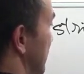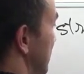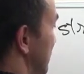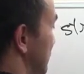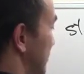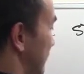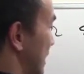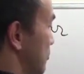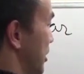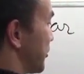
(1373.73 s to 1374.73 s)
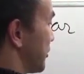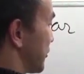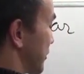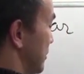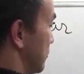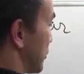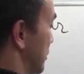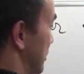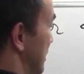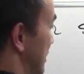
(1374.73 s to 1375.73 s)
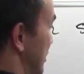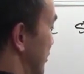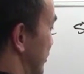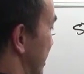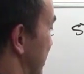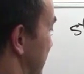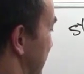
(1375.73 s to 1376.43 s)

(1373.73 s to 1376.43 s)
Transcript: the number of vibrations per second.